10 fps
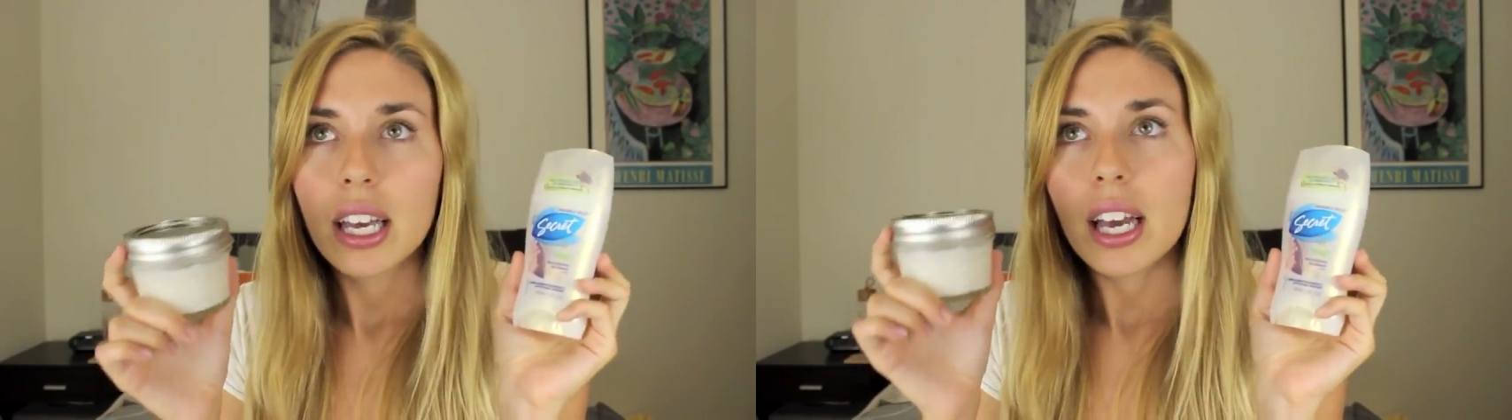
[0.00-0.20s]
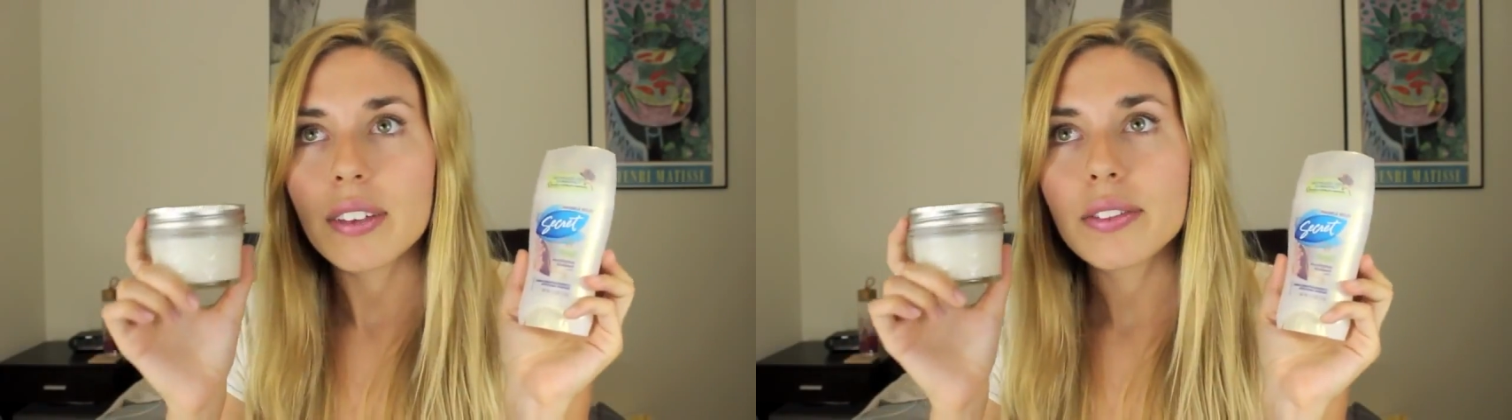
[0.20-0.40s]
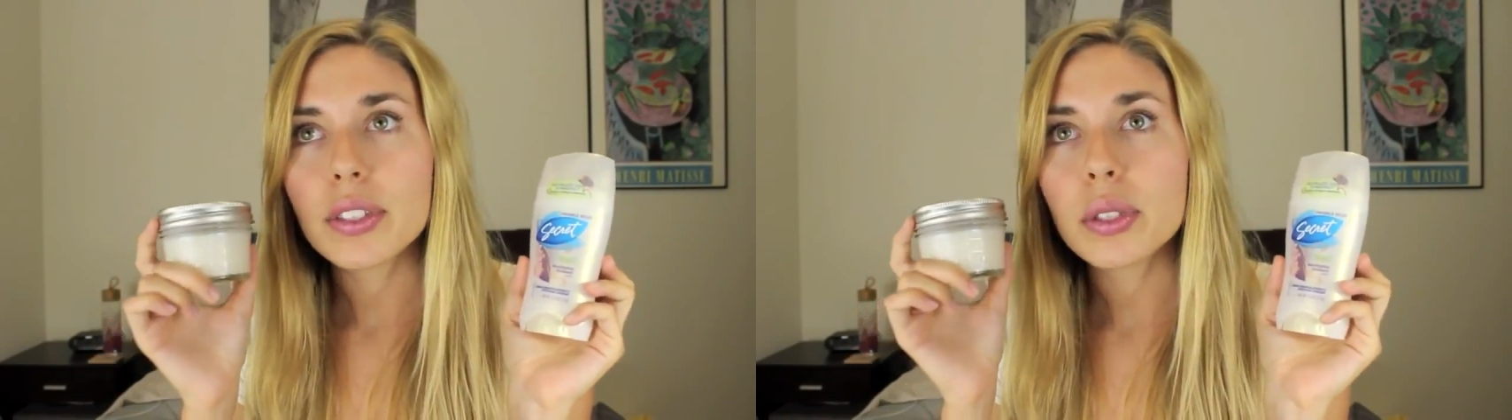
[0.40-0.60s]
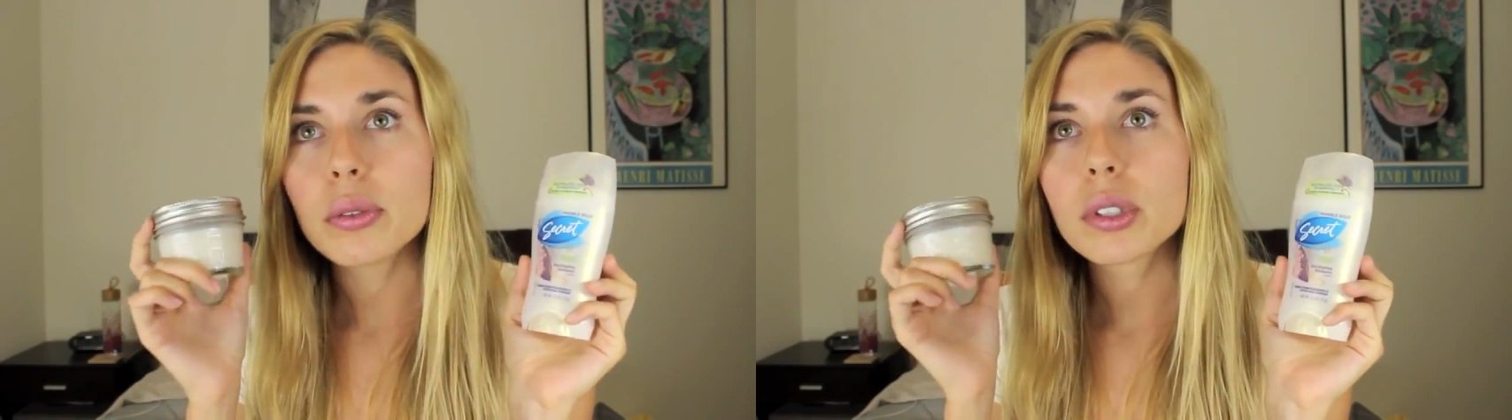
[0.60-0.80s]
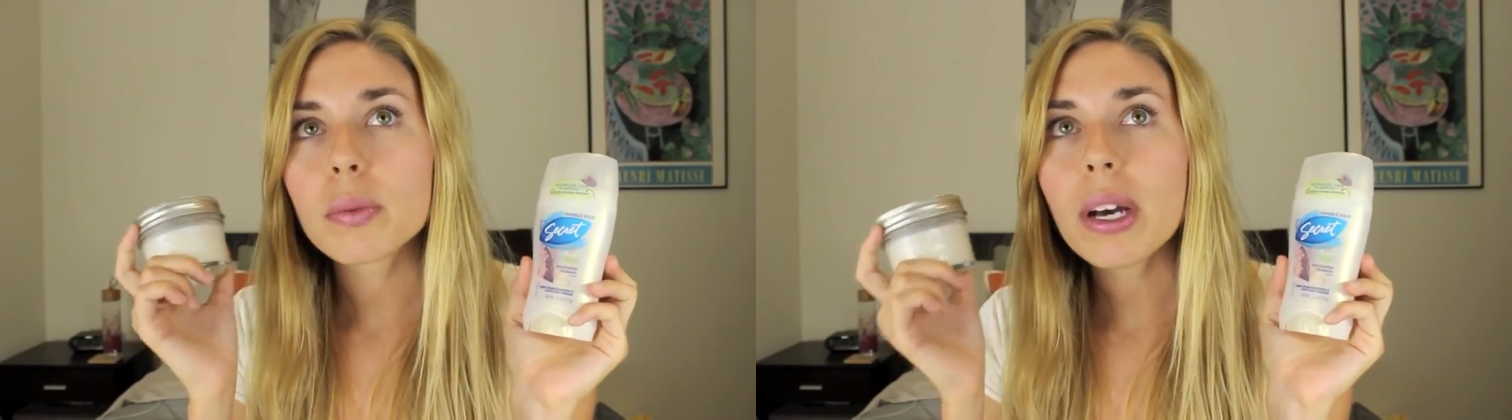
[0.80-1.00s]
If
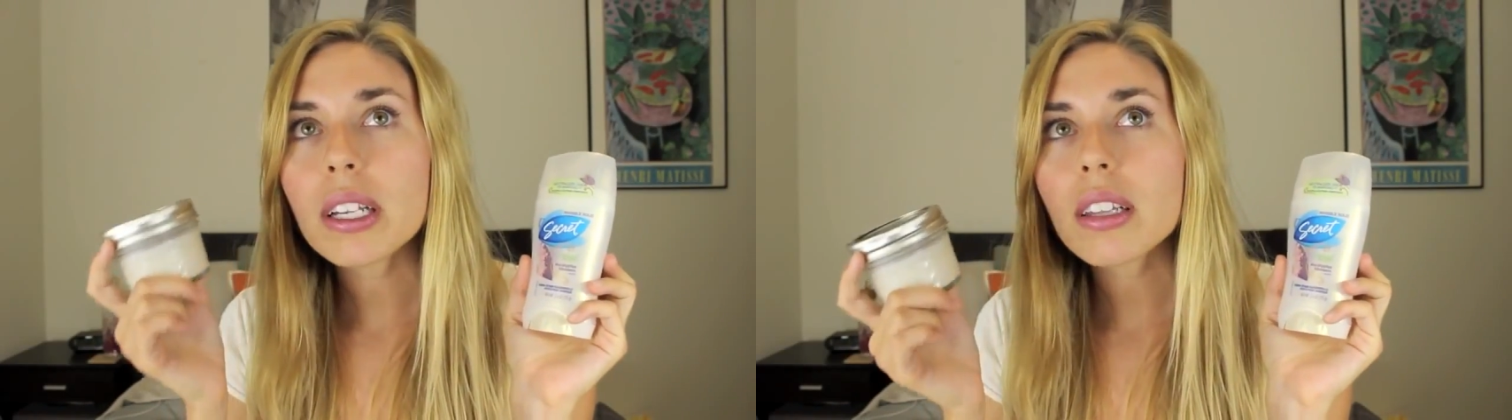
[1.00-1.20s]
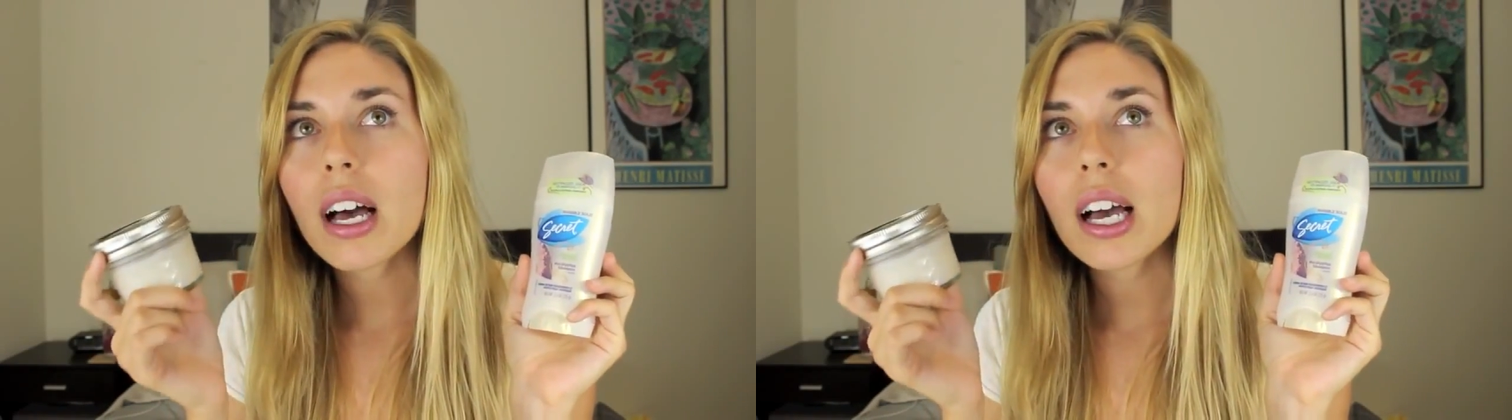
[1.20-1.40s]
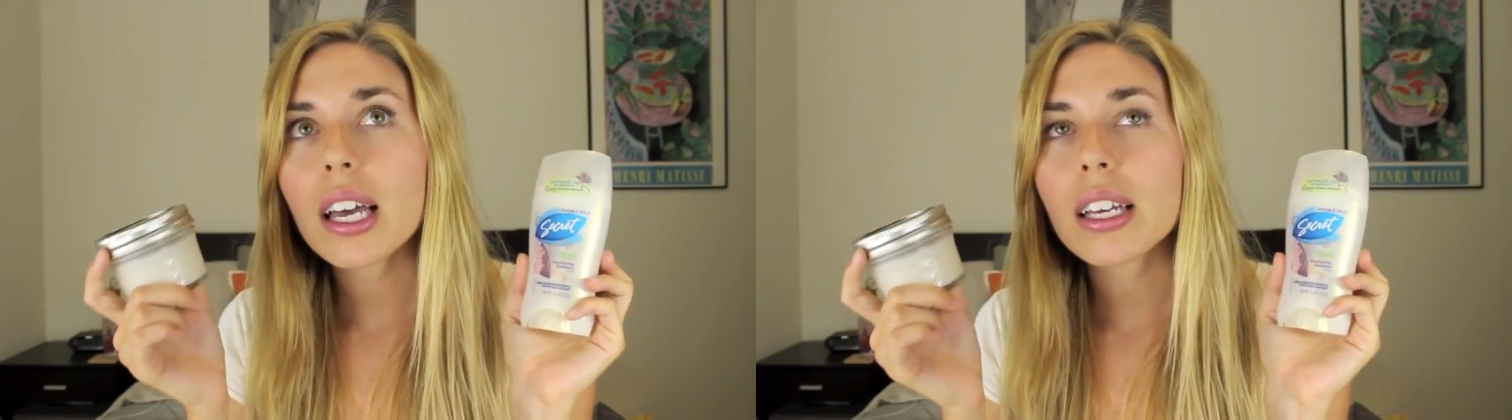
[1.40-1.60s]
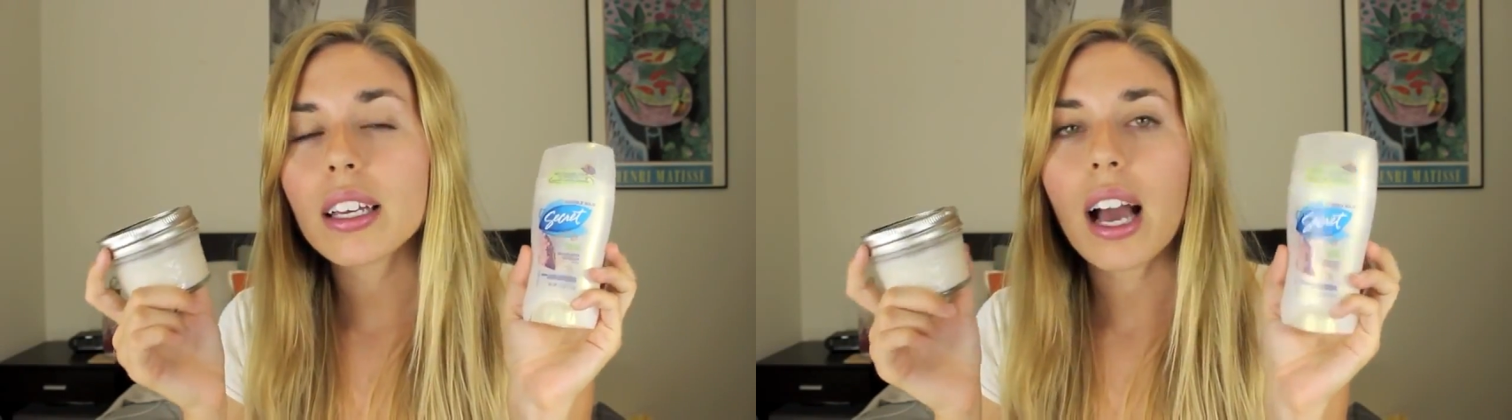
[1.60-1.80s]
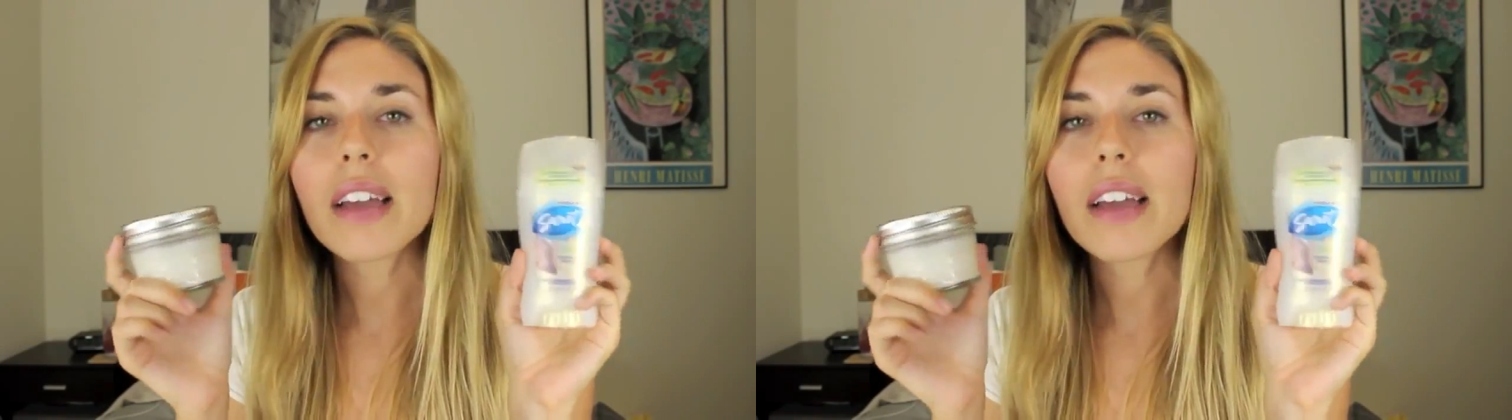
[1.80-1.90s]
you sweat a lot,